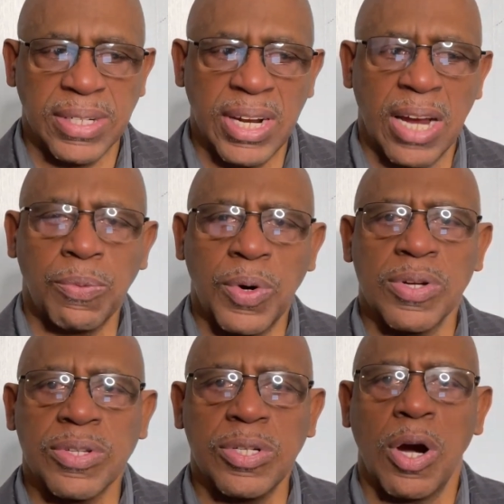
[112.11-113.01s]
In other
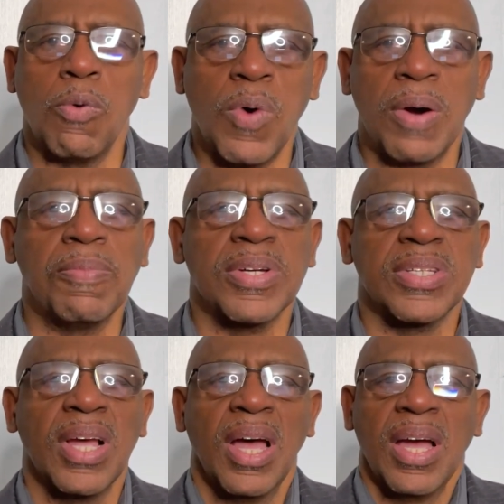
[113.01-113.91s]
words, no one
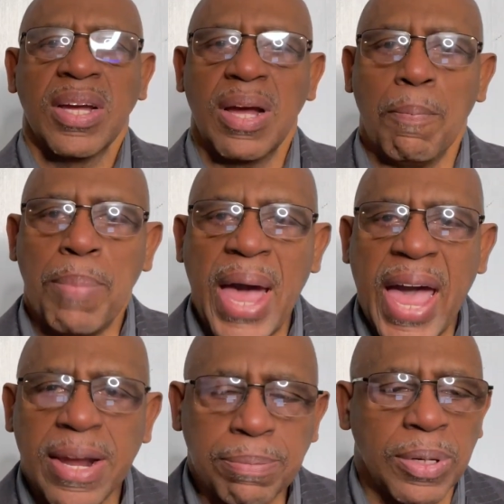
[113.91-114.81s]
was
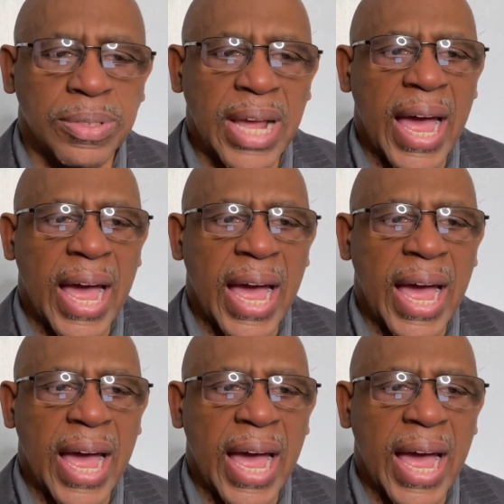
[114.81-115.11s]
compatible.